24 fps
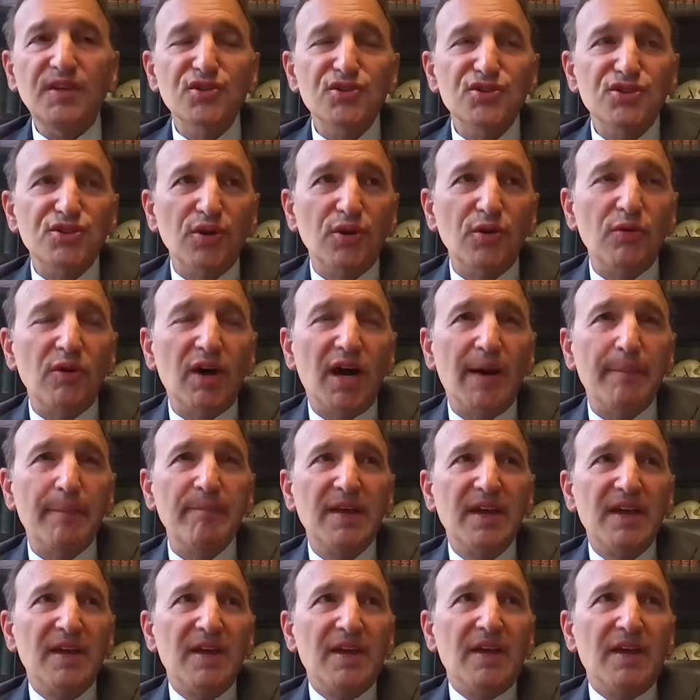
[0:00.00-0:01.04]

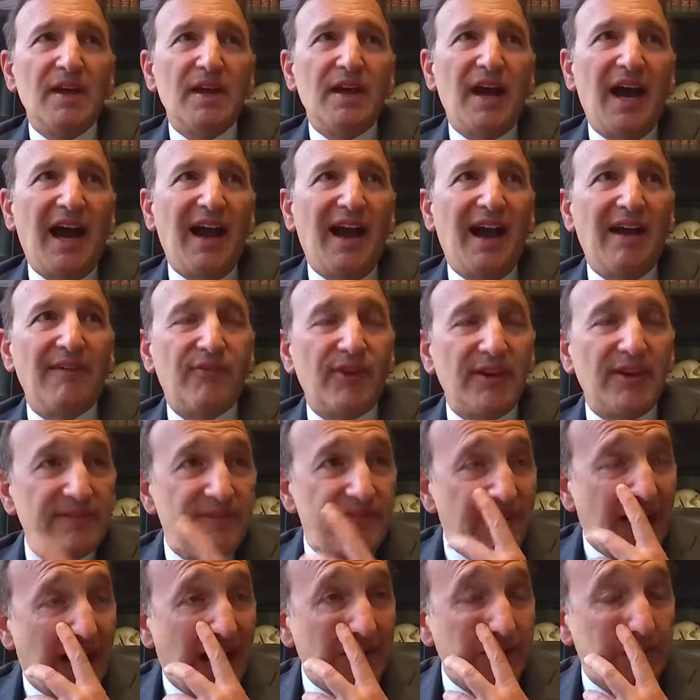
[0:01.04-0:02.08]
So I've
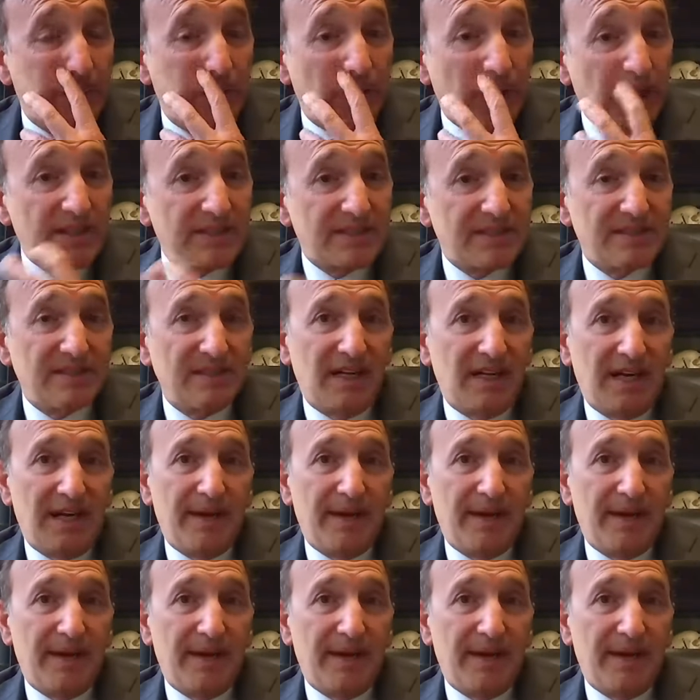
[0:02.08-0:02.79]
written 5 books.